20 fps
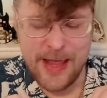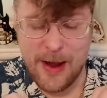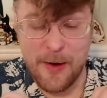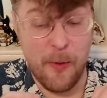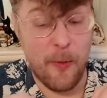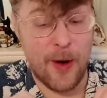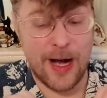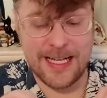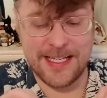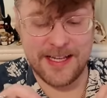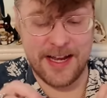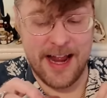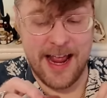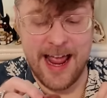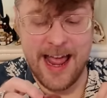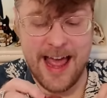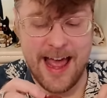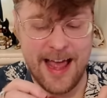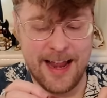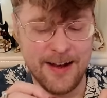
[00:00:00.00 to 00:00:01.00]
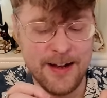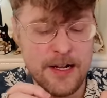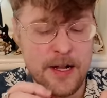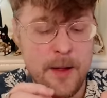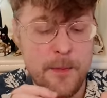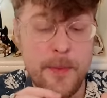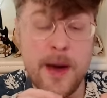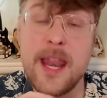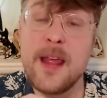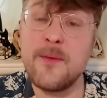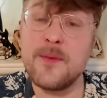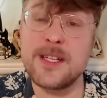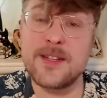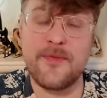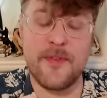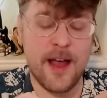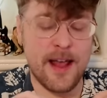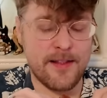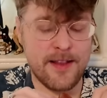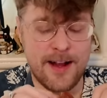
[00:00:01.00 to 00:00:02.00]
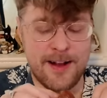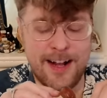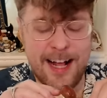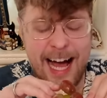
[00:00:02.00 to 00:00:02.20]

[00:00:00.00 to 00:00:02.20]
It wasn't a hit, but it was fun.